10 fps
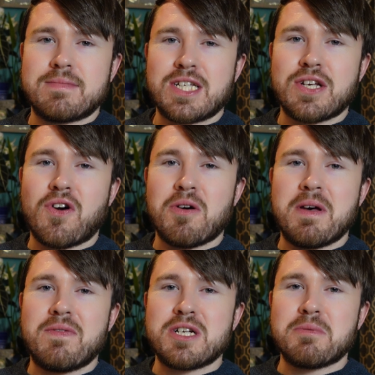So I've got a bit
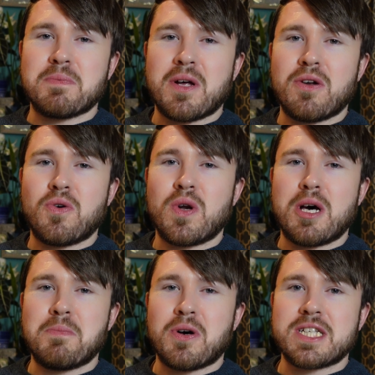of a double plant haul
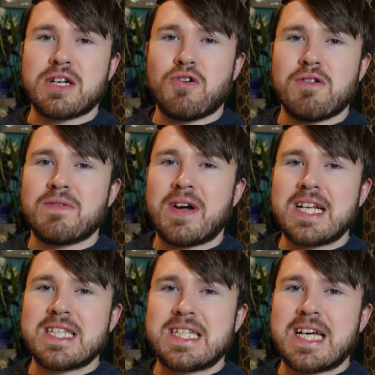unboxing or
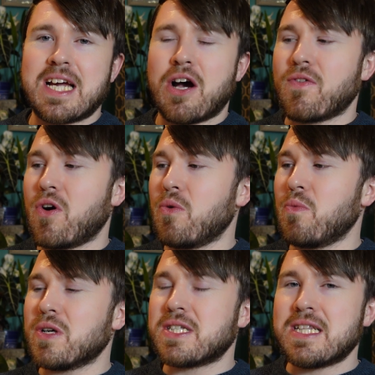unveiling today. I've got
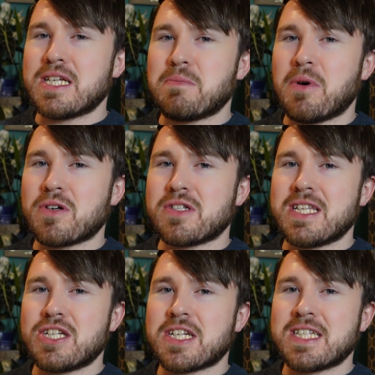what's in this box, so
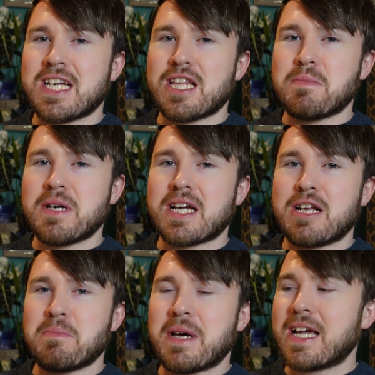this should contain the
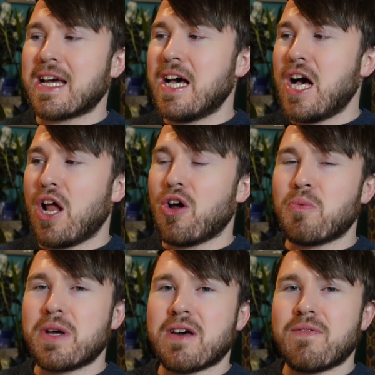Birkin pink along
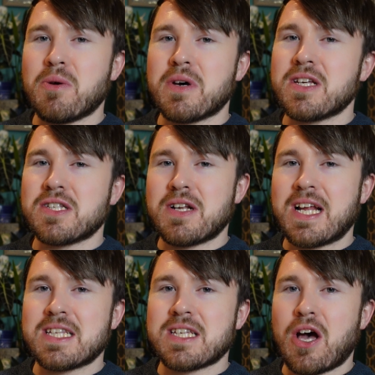with a few others, so
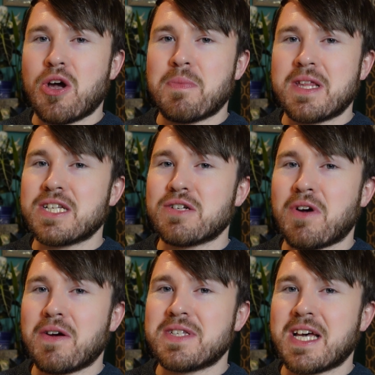let's hope that it's
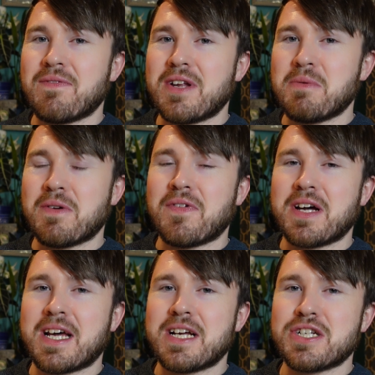arrived safely. We'll
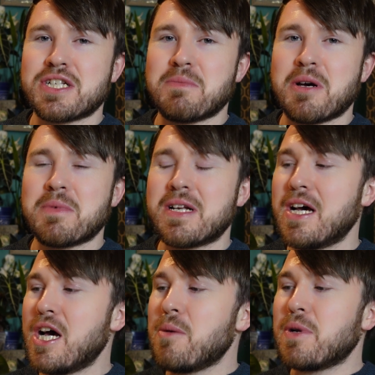find out in just a moment.
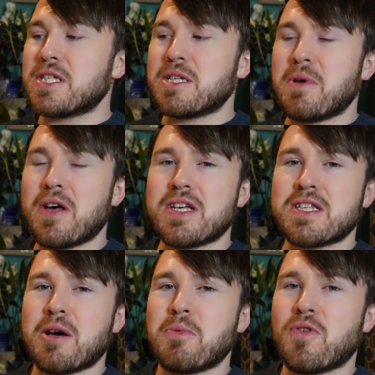Plus some others
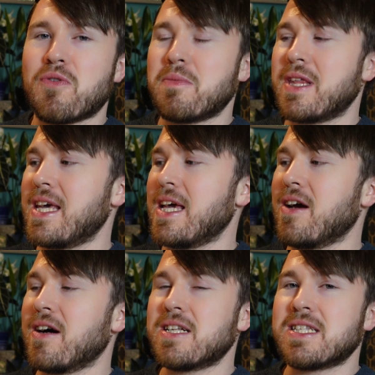that I bought from the
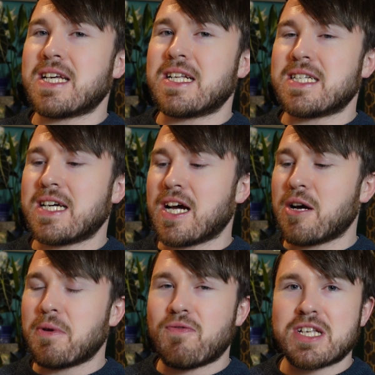garden centre, a
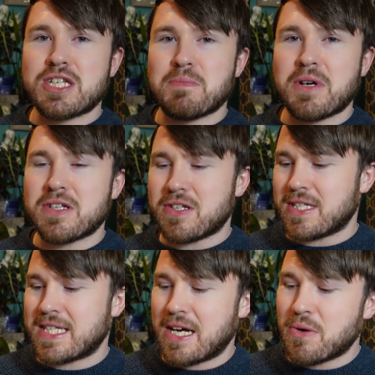couple of rescue plants on
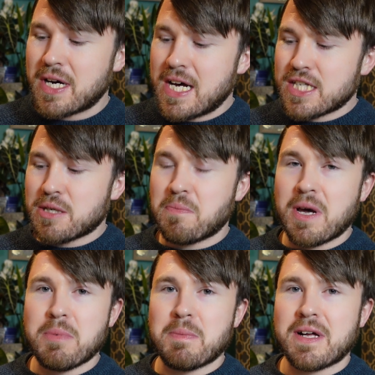sale, some
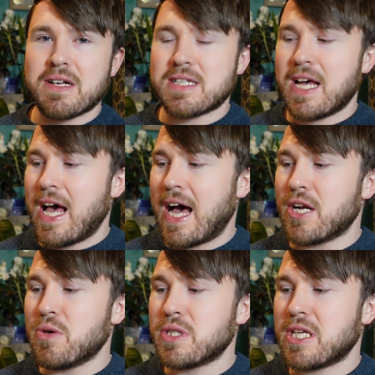baby plants, and
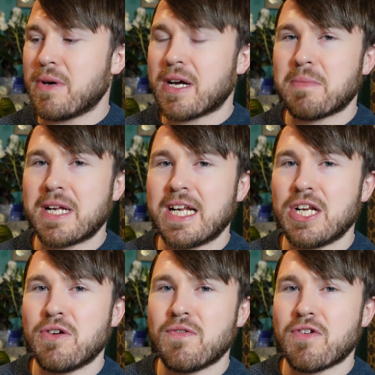also a completely
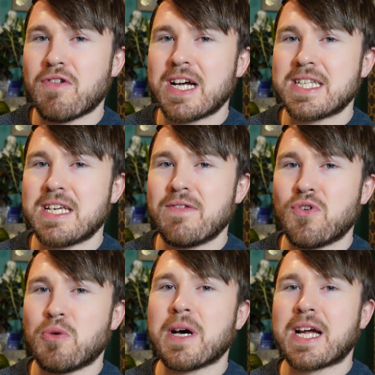new variety
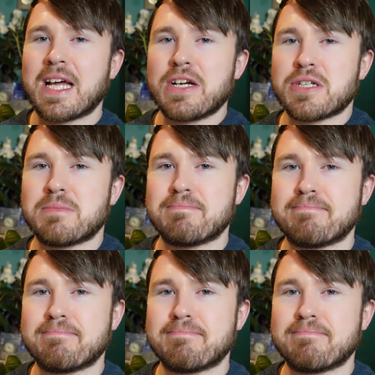for my collection.